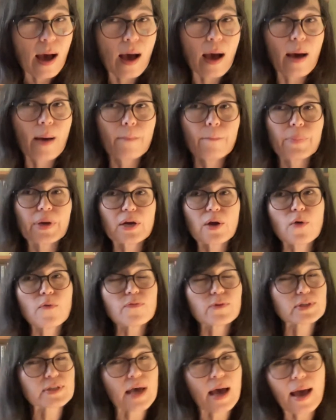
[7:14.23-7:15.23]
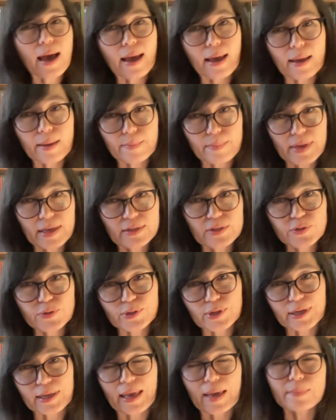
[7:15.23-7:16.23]
But over time, it
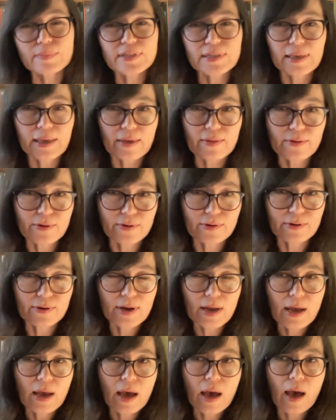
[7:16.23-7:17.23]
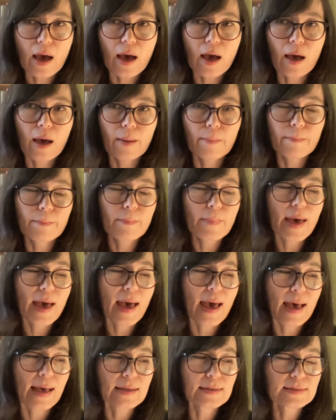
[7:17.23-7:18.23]
sort of came together
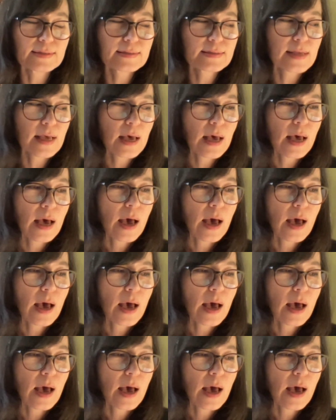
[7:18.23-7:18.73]
as